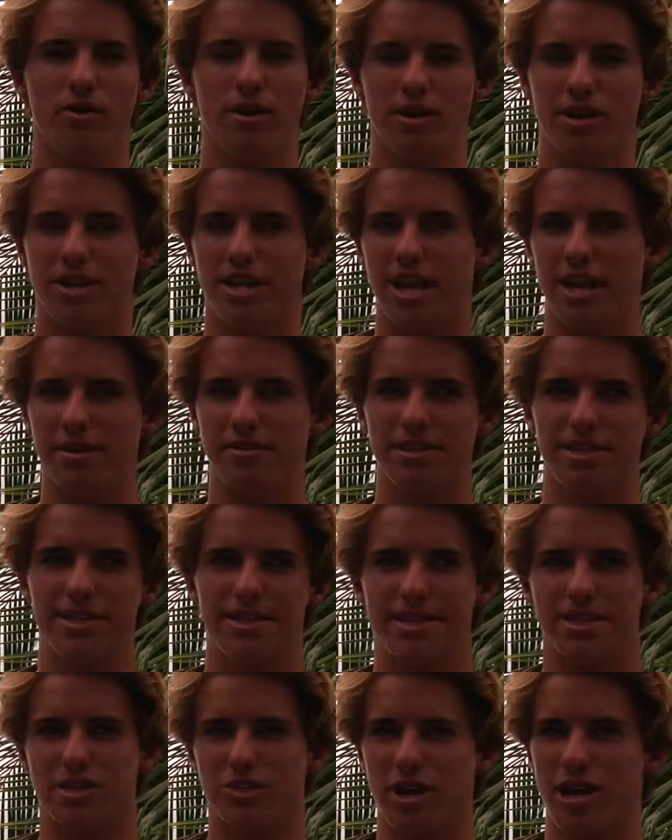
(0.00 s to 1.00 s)
well, you can't really
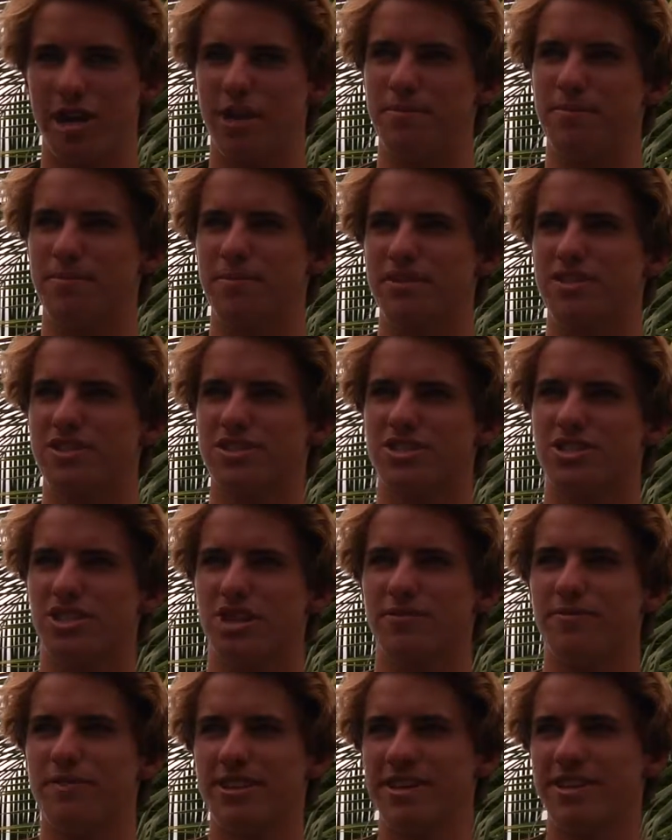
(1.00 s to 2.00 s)
describe
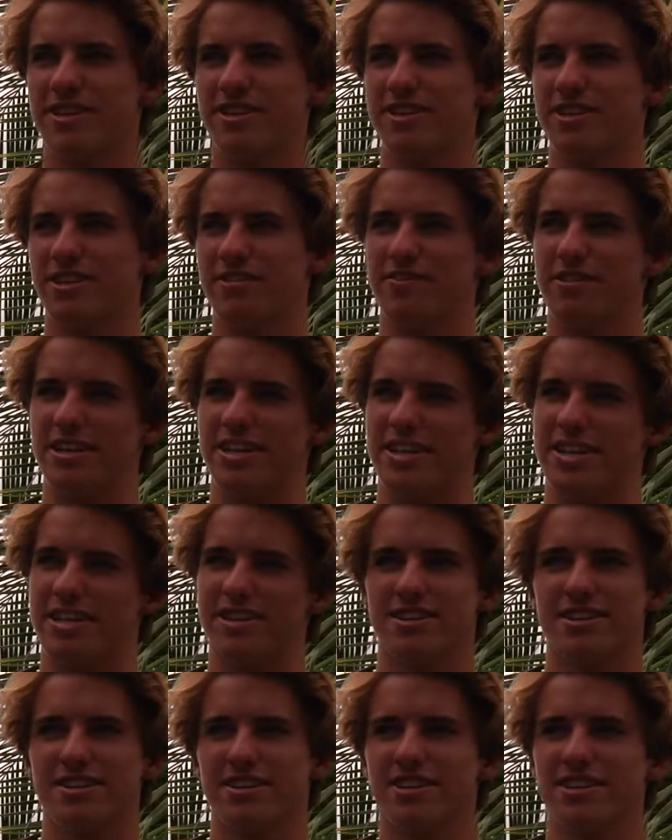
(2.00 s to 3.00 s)
surfing, the feeling.
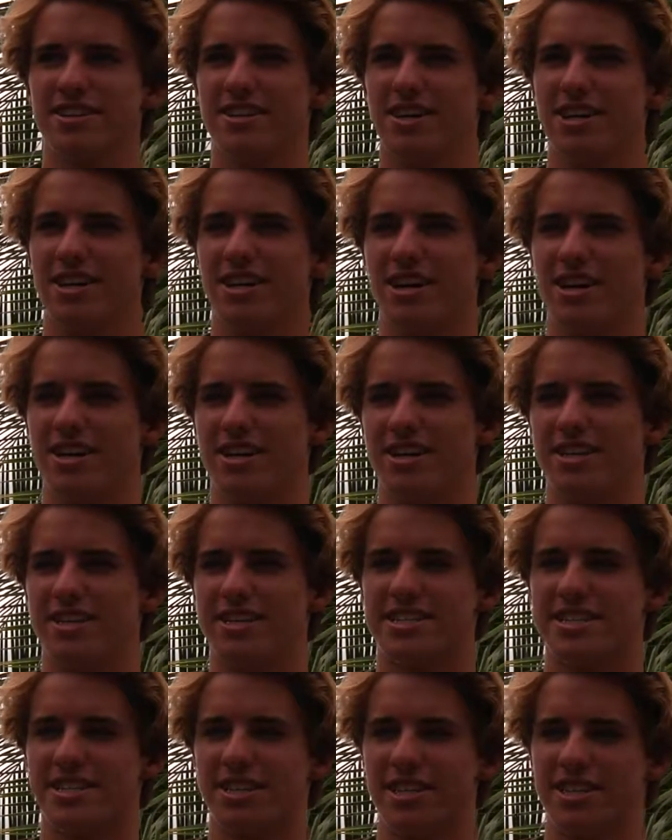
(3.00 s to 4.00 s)
Uh,
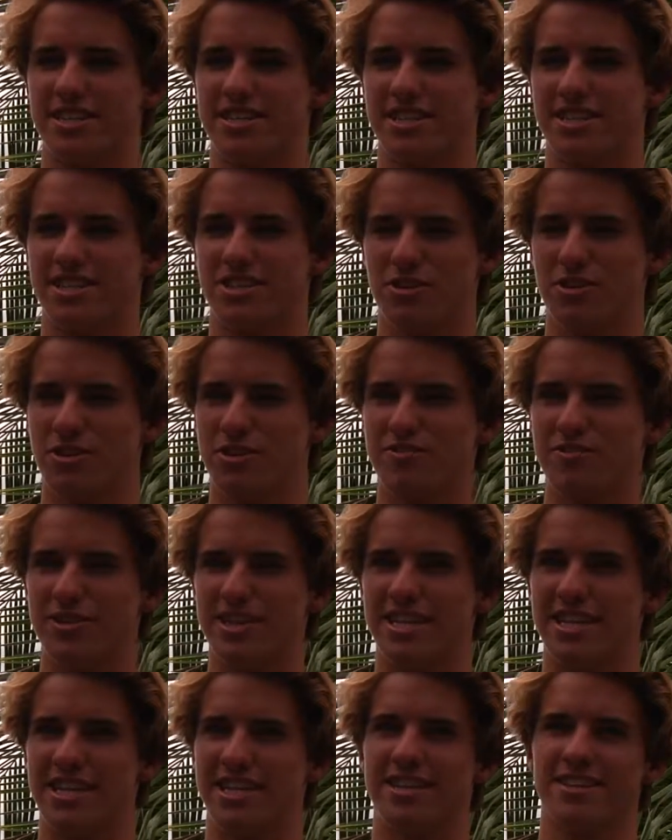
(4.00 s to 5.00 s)
it's, it's its own
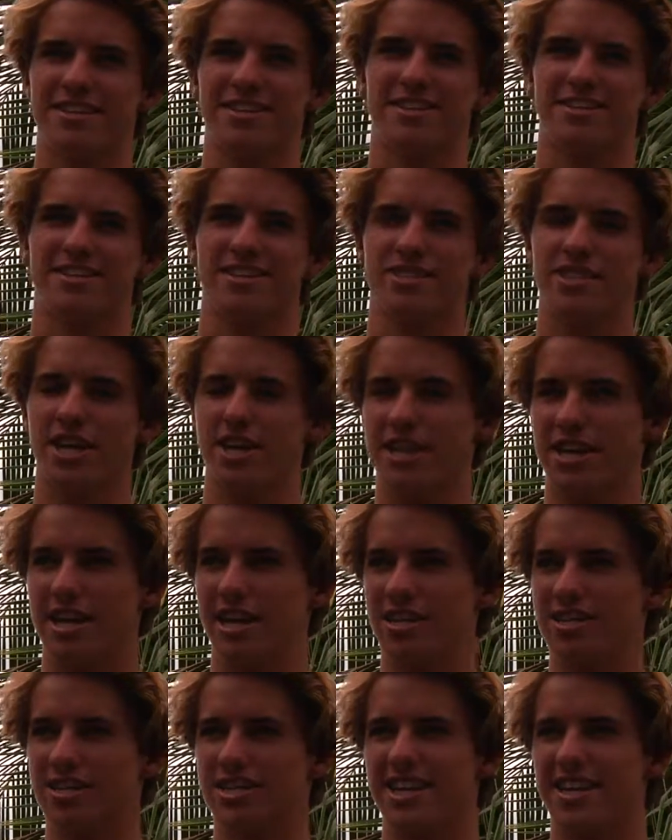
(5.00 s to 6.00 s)
feeling, nothing
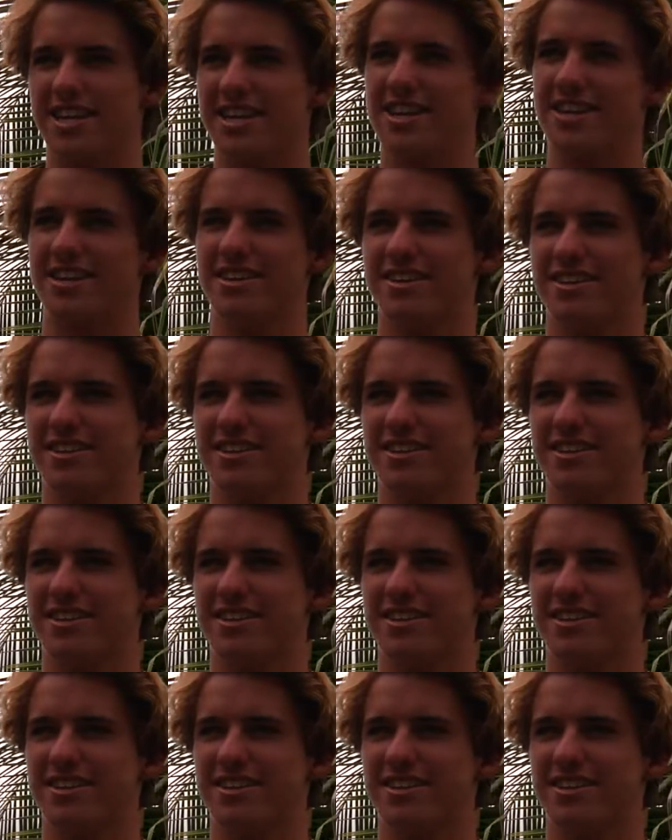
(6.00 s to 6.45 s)
else like it.